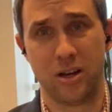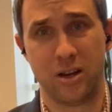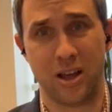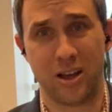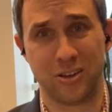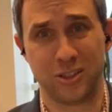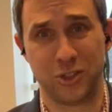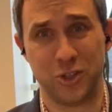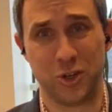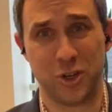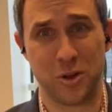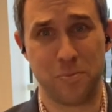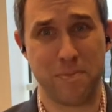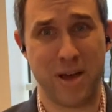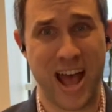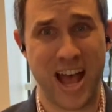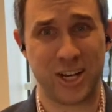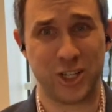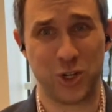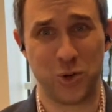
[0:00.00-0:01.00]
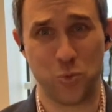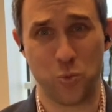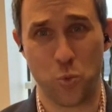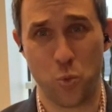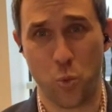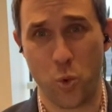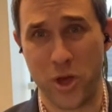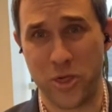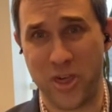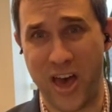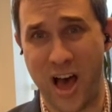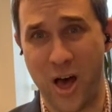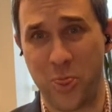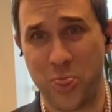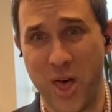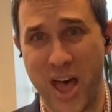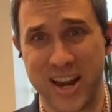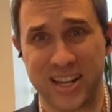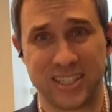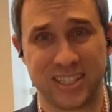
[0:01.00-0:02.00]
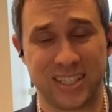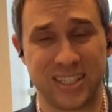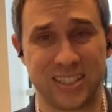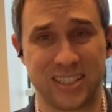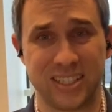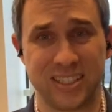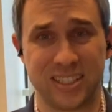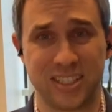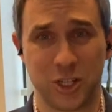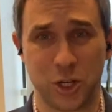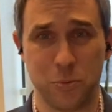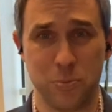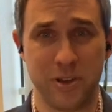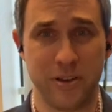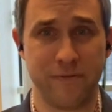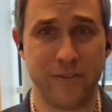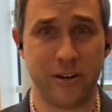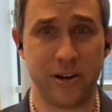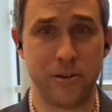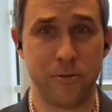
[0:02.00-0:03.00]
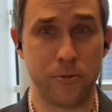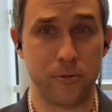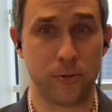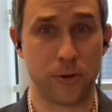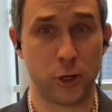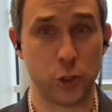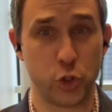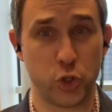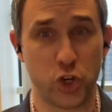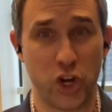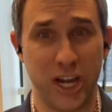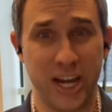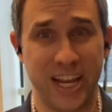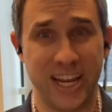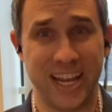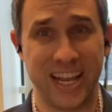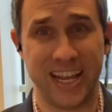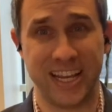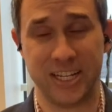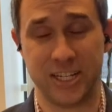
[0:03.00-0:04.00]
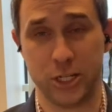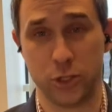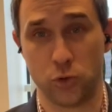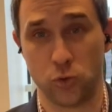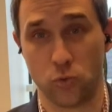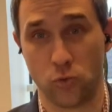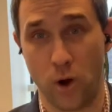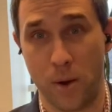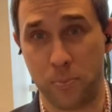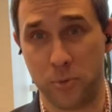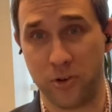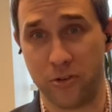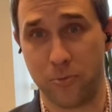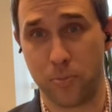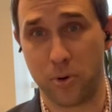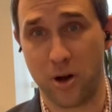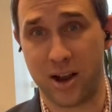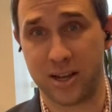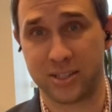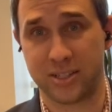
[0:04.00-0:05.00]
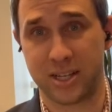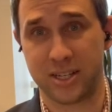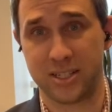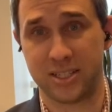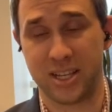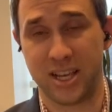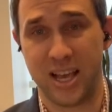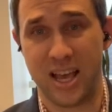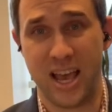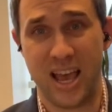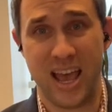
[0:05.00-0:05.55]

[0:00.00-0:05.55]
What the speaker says: Now, as you can imagine, without that assistance, it could be a very frustrating and disruptive process.